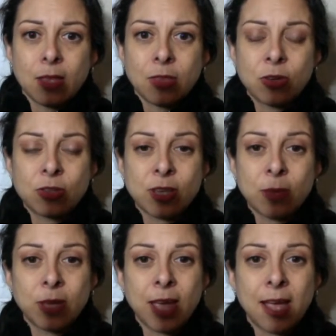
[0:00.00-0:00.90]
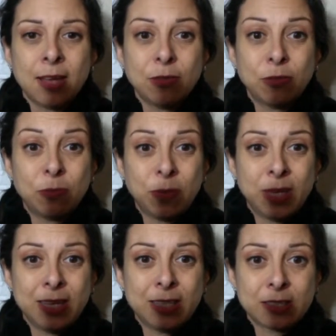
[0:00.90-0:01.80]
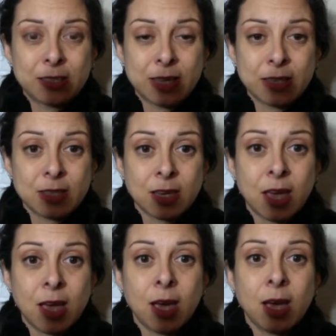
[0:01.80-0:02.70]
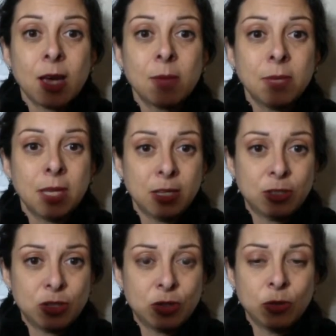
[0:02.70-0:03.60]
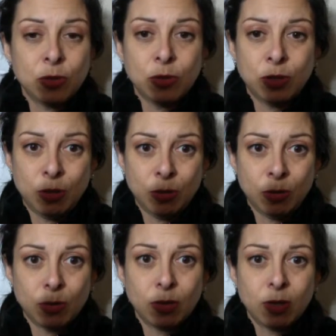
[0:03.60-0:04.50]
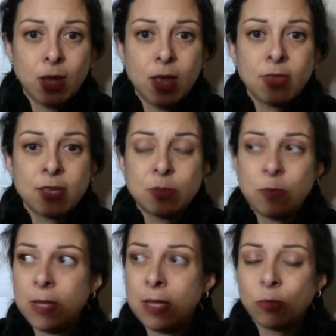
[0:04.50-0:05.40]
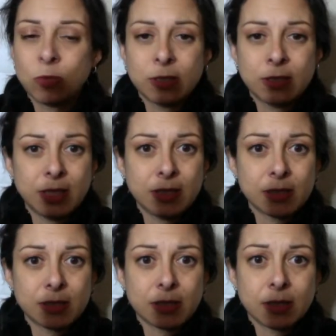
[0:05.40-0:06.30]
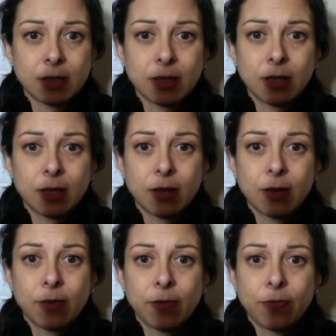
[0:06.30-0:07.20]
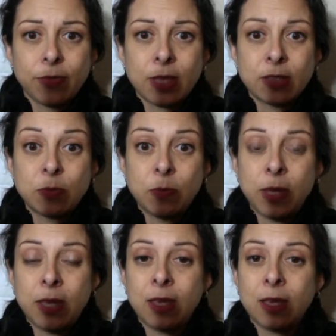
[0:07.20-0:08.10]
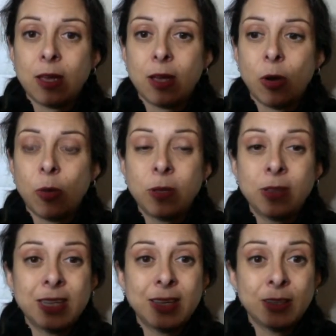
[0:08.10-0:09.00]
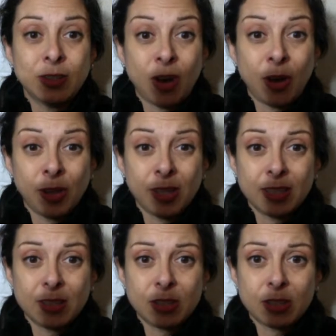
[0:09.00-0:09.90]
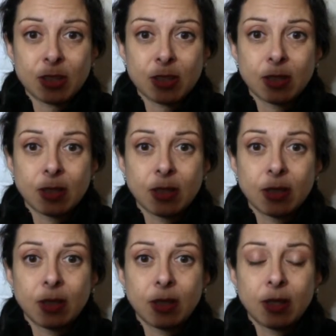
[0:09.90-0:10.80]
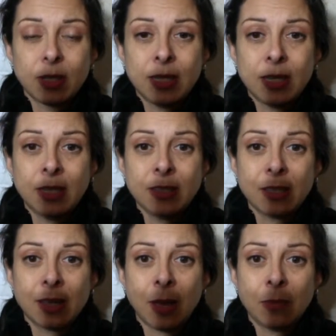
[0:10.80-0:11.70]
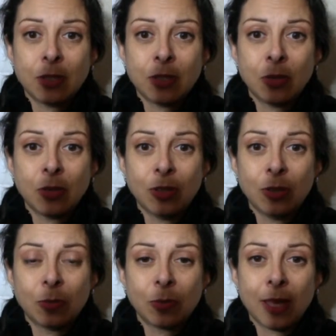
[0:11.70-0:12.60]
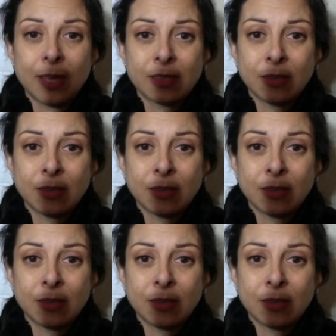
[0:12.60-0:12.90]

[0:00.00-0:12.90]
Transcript: There's some kind of peace that's coming to you, that's being released, that's being openly acknowledged, needing to come to a new place of